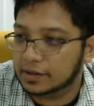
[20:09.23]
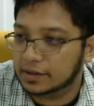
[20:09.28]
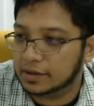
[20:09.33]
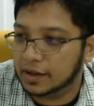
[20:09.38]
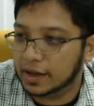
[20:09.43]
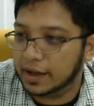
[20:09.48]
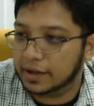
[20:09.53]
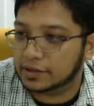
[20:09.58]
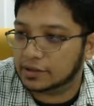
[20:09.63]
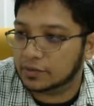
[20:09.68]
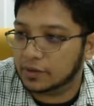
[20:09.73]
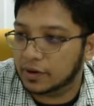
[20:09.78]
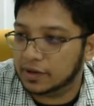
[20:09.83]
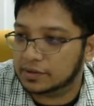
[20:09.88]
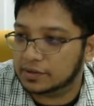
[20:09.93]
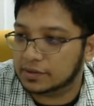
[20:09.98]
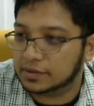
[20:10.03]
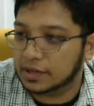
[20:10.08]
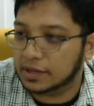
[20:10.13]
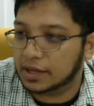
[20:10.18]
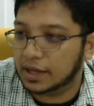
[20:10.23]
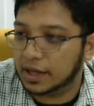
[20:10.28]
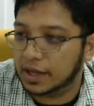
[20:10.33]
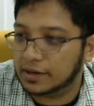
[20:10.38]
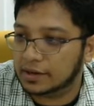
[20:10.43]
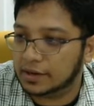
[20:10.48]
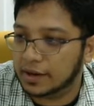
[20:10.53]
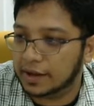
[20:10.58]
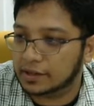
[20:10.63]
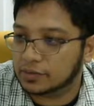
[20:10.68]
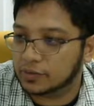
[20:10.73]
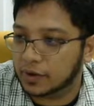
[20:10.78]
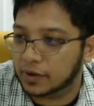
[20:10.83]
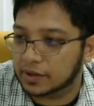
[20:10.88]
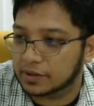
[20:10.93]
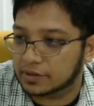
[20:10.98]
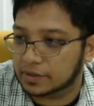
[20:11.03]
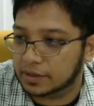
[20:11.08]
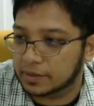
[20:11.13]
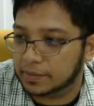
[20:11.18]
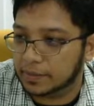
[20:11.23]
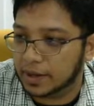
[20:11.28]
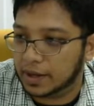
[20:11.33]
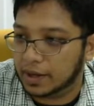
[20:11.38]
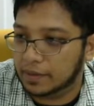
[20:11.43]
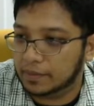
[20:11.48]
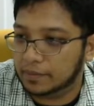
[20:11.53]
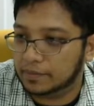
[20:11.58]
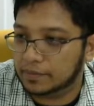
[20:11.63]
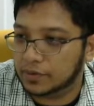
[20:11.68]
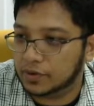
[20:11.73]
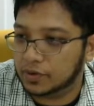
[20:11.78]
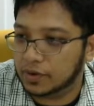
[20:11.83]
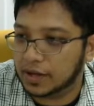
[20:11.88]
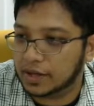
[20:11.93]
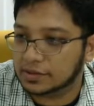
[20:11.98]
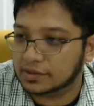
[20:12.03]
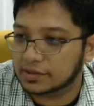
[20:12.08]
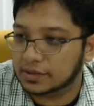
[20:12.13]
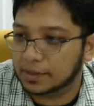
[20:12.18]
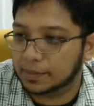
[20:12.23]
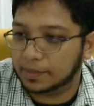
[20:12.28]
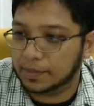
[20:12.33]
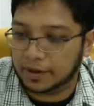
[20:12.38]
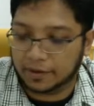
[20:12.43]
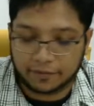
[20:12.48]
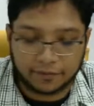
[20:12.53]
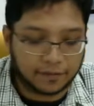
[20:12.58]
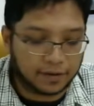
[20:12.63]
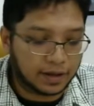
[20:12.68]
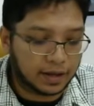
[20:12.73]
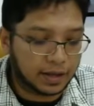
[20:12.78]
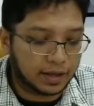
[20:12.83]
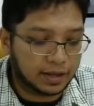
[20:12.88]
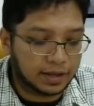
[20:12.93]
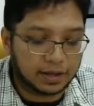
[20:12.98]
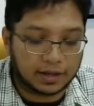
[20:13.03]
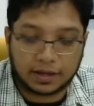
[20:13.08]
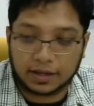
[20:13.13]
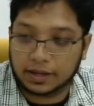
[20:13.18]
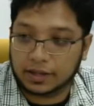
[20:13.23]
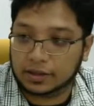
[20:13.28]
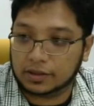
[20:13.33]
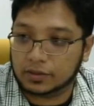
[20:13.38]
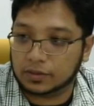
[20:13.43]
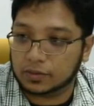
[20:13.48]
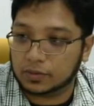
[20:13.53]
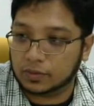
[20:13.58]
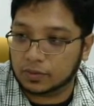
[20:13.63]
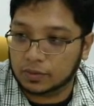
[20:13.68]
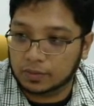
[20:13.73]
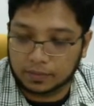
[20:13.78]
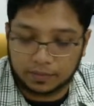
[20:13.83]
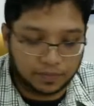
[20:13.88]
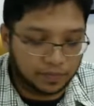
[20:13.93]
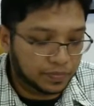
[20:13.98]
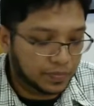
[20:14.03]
xyz and xyz bar, you can simplify it into